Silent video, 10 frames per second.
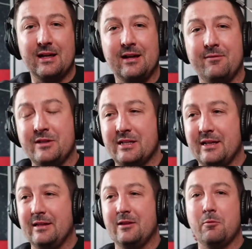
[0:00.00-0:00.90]
Obviously,
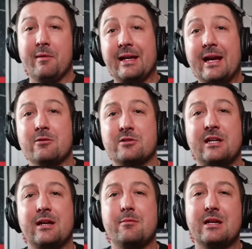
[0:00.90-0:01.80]
the women and girls
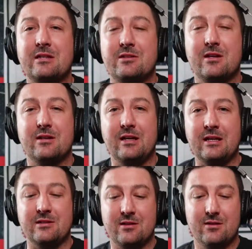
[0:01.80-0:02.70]
game is
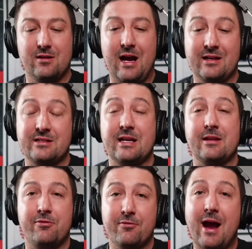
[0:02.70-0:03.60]
I'd say
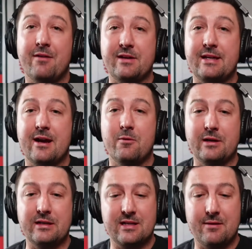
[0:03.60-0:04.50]
thriving now in
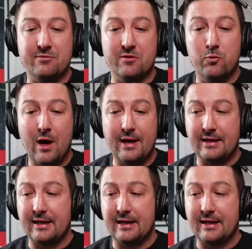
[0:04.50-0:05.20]
terms of where you can